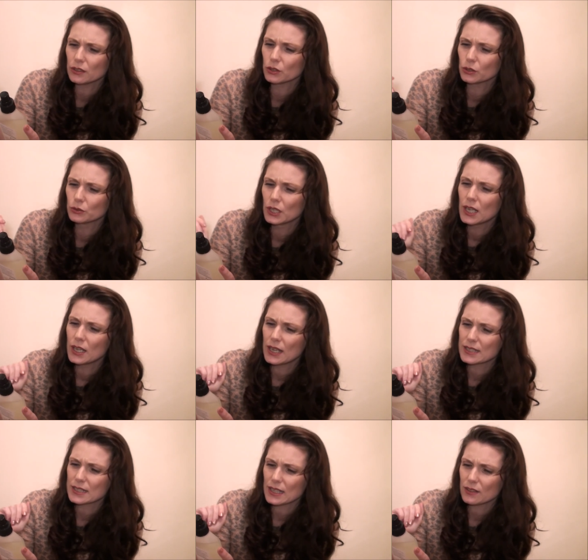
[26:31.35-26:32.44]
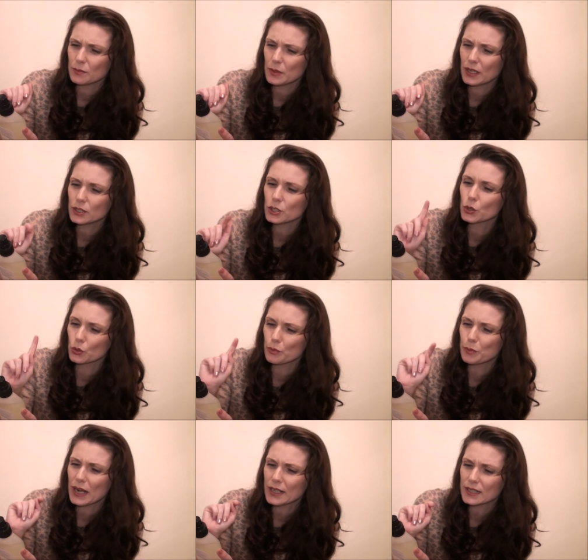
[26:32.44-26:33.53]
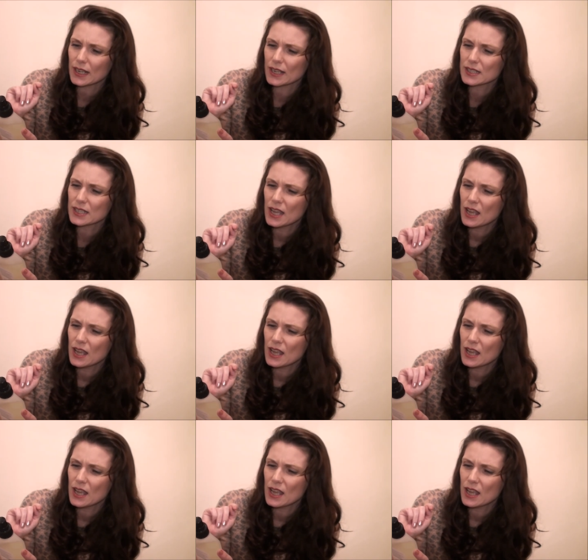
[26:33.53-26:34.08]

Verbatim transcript: No, is that the brand? No, the brand is